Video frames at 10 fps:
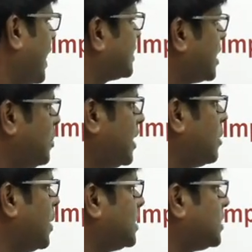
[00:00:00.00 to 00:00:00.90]
Excel based
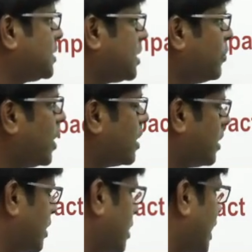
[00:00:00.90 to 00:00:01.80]
MIS system we
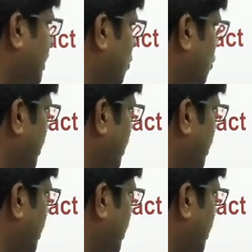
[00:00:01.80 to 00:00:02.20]
are right now